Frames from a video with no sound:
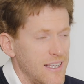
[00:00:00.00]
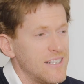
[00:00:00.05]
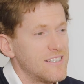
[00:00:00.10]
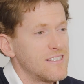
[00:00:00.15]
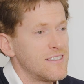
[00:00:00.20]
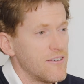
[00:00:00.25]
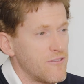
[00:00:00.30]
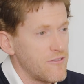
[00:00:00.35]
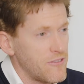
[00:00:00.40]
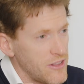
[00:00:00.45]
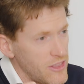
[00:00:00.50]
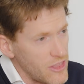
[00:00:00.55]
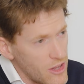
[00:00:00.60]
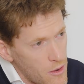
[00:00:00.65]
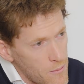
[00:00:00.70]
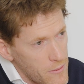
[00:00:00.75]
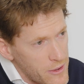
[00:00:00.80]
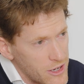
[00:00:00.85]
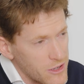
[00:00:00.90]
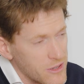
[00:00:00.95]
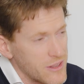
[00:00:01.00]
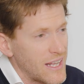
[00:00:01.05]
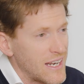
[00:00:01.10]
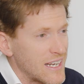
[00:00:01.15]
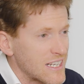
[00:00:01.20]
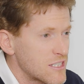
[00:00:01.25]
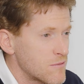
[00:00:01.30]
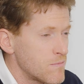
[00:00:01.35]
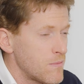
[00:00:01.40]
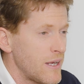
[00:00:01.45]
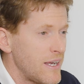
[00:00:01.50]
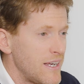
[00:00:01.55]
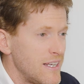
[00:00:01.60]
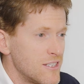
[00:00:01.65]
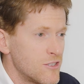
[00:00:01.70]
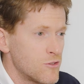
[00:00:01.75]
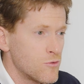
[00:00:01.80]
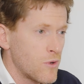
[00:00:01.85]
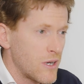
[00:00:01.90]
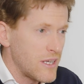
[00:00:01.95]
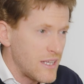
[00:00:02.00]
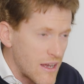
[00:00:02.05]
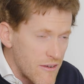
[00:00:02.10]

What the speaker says: It's the phenomenon that explains why